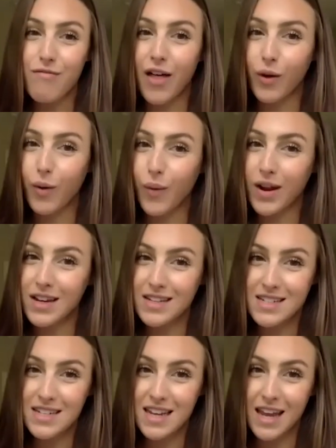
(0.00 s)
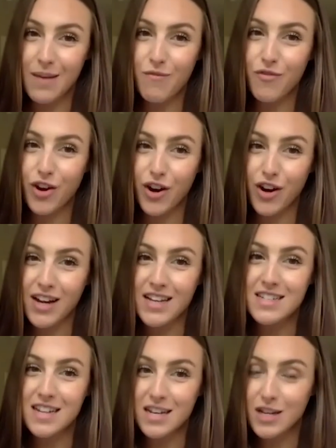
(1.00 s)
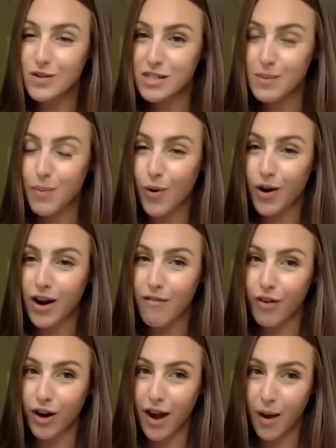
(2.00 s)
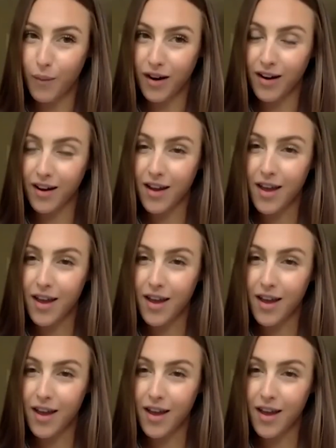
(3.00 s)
Filecoin team for your continued support of our network.